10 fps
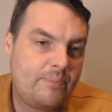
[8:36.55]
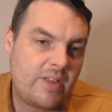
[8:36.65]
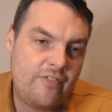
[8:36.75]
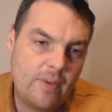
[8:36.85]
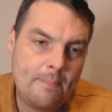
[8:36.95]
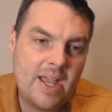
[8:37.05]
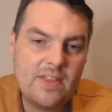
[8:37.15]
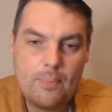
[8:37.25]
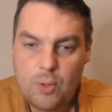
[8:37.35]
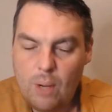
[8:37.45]
For me,
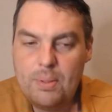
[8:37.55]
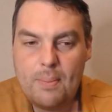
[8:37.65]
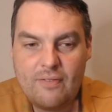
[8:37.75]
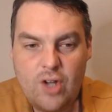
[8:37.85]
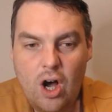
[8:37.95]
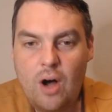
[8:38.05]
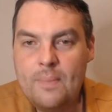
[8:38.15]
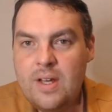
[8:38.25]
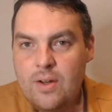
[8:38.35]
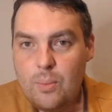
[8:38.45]
the problem I've got
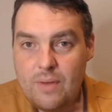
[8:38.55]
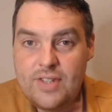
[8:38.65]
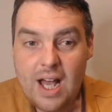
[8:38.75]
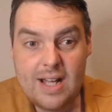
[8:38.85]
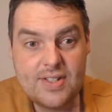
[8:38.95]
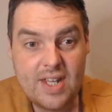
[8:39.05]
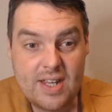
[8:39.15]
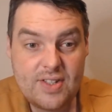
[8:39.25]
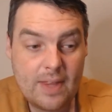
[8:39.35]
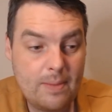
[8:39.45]
with Darcy
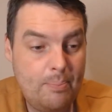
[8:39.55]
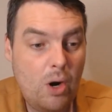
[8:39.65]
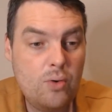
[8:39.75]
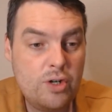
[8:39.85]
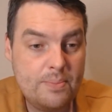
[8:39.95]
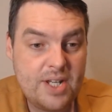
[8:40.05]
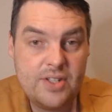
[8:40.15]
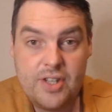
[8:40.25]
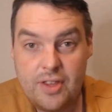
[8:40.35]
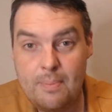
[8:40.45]
is that the ball comes
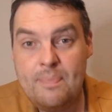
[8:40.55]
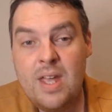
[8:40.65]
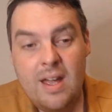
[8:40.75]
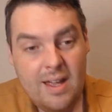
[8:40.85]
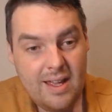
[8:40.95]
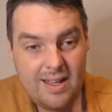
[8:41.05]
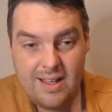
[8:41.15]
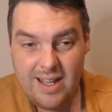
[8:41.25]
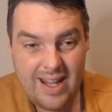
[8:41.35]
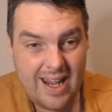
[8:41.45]
into them
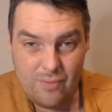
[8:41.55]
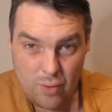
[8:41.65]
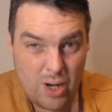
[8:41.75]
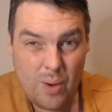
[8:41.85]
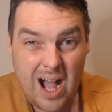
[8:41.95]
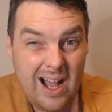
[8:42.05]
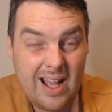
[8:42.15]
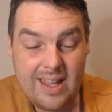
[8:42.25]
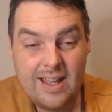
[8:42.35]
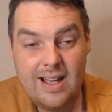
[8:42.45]
real
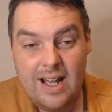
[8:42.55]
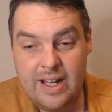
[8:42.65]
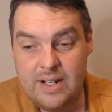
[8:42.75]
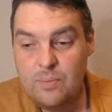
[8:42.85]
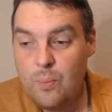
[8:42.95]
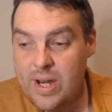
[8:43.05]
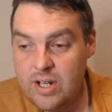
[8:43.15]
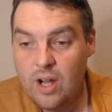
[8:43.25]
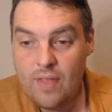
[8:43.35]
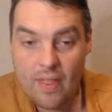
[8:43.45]
high, and we
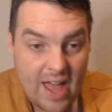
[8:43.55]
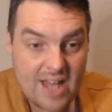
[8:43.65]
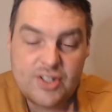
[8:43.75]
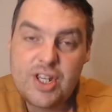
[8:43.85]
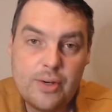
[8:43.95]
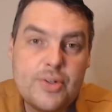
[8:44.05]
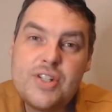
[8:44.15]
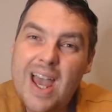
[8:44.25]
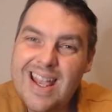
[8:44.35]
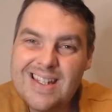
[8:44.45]
know that their skill
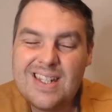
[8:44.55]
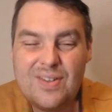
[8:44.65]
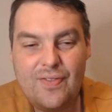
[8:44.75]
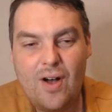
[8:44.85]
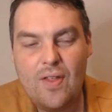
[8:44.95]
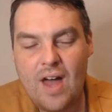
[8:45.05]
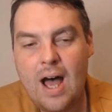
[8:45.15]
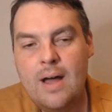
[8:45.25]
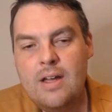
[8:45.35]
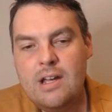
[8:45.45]
set isn't for that.
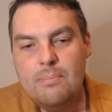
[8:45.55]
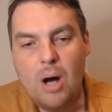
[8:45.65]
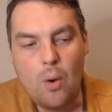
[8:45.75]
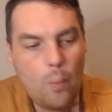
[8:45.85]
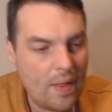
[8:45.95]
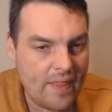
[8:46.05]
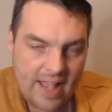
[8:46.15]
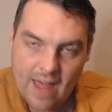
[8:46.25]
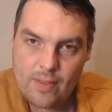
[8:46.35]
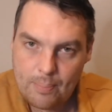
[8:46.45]
But when they
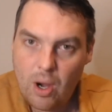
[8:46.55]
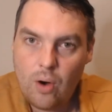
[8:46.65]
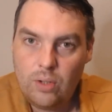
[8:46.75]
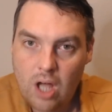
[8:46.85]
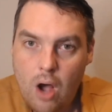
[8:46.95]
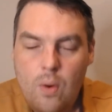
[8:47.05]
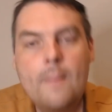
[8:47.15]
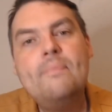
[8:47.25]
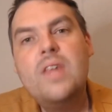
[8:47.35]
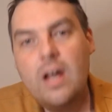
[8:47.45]
get the ball low
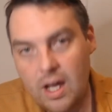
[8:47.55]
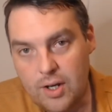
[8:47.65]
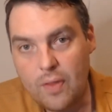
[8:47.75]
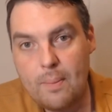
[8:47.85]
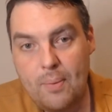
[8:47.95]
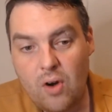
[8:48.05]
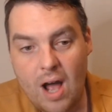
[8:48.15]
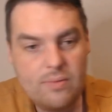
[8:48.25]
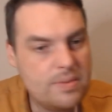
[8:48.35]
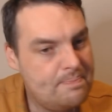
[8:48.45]
and on the ground,